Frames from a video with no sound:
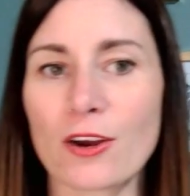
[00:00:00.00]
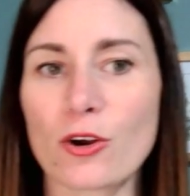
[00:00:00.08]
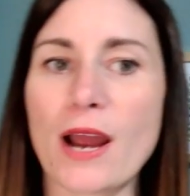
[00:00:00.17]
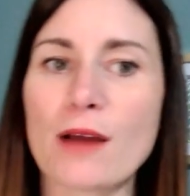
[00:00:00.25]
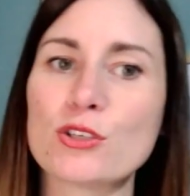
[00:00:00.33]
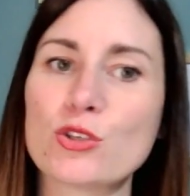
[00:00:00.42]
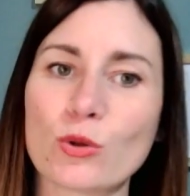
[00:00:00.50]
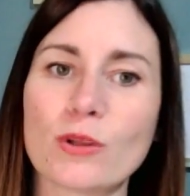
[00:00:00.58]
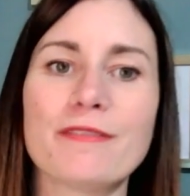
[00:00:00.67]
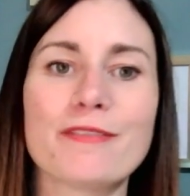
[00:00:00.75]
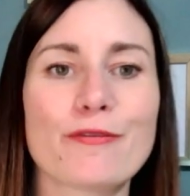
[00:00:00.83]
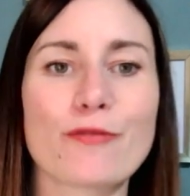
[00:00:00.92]
crown jewel
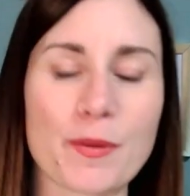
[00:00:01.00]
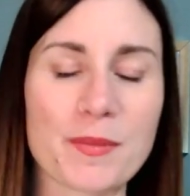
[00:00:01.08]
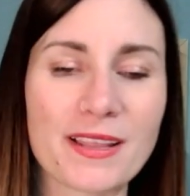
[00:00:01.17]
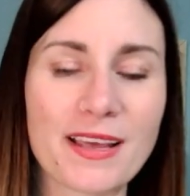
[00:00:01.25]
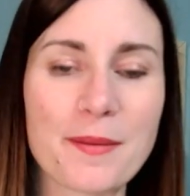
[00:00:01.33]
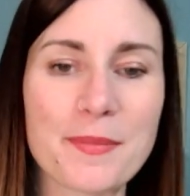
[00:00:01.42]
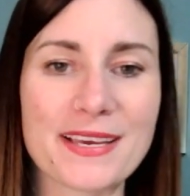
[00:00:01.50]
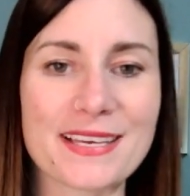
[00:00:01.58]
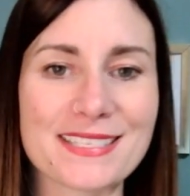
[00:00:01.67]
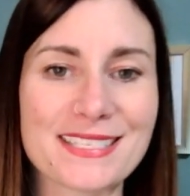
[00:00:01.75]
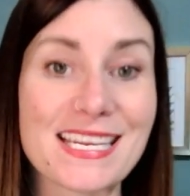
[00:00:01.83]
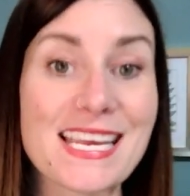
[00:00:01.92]
of the formula
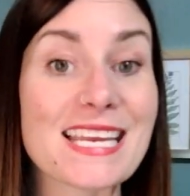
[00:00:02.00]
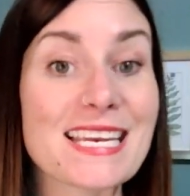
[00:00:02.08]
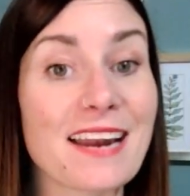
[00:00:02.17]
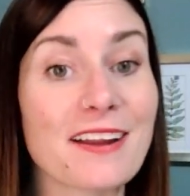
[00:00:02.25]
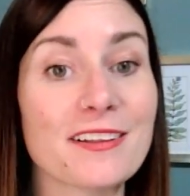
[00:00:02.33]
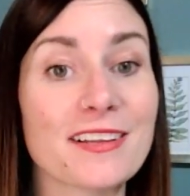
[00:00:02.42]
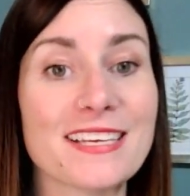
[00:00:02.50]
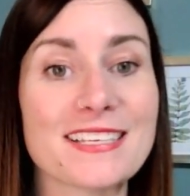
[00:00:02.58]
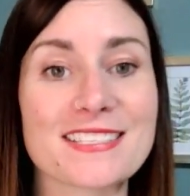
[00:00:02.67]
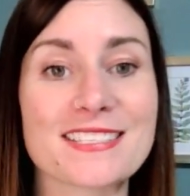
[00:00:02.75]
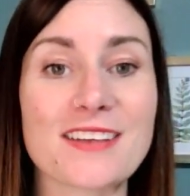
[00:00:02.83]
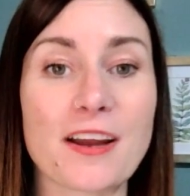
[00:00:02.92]
because stinging nettle
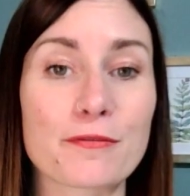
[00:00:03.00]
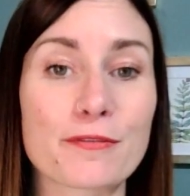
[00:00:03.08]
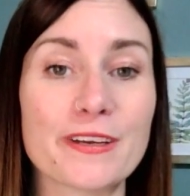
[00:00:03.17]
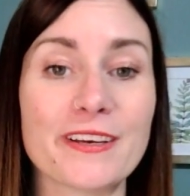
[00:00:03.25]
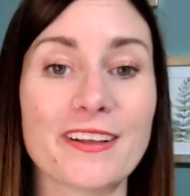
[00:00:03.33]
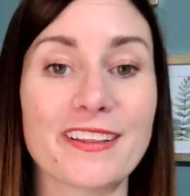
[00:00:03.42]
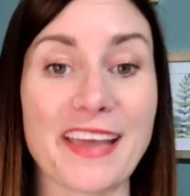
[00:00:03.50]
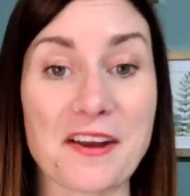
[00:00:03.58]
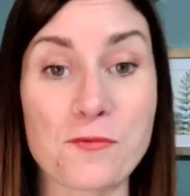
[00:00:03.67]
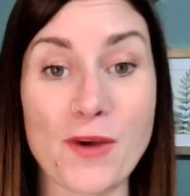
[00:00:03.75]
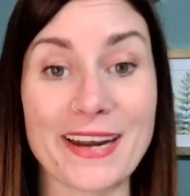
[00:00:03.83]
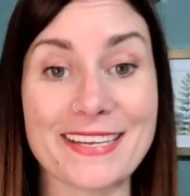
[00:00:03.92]
is a real like
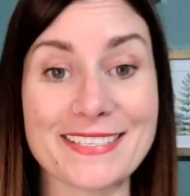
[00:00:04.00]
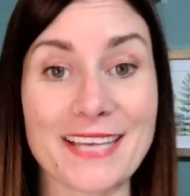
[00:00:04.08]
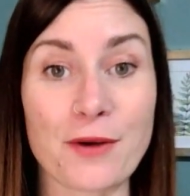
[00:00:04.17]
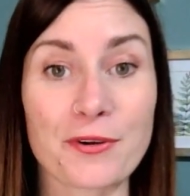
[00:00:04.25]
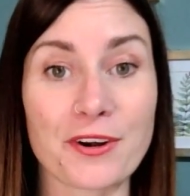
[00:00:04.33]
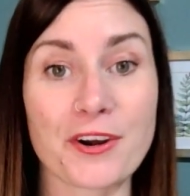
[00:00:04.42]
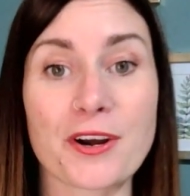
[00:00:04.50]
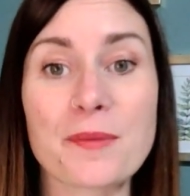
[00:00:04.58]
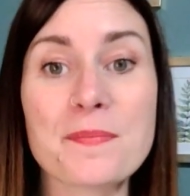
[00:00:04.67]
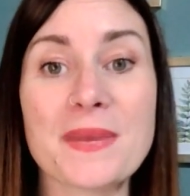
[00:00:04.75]
when in doubt herb,